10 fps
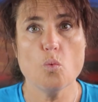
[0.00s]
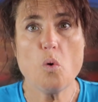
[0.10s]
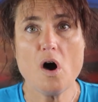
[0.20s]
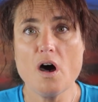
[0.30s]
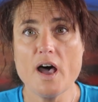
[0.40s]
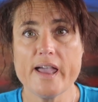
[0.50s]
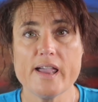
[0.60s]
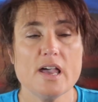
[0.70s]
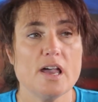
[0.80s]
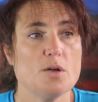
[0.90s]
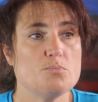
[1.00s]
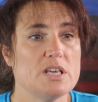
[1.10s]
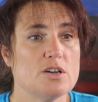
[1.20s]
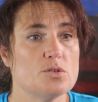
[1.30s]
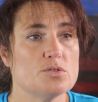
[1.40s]
Why?
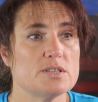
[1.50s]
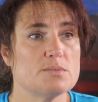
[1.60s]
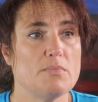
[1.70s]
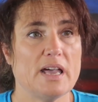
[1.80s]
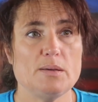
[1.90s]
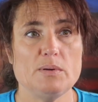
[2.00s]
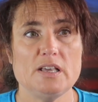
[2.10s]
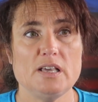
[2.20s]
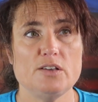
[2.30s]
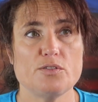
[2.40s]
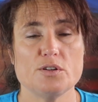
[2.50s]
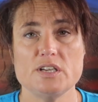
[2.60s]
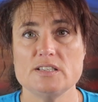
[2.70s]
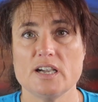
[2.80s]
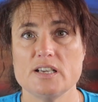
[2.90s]
Because maybe
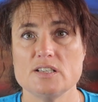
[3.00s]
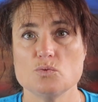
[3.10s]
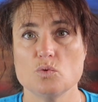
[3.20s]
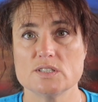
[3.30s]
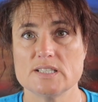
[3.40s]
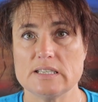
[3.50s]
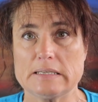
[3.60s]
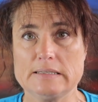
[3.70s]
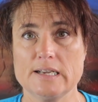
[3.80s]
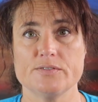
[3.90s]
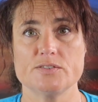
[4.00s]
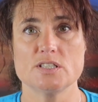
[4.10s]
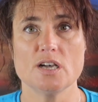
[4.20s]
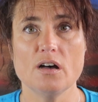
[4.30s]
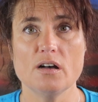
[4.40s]
30 days wasn't enough
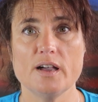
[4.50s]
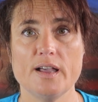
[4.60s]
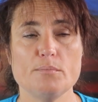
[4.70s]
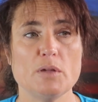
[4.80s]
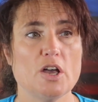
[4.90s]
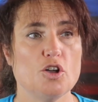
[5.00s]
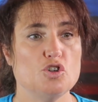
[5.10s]
time.